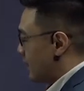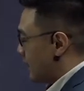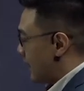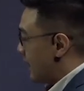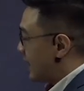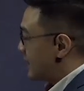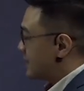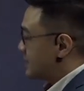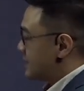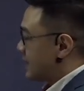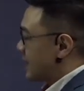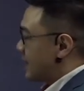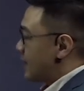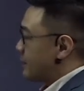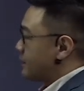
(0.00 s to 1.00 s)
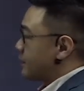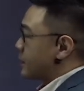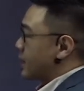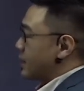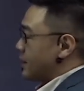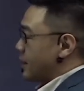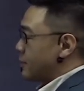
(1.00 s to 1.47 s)
And
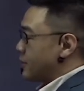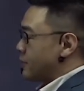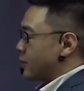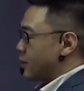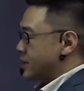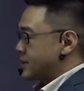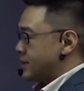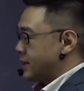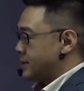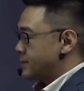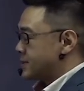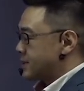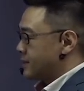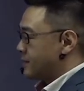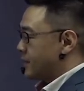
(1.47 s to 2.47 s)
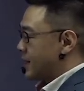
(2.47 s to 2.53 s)
number 4 tips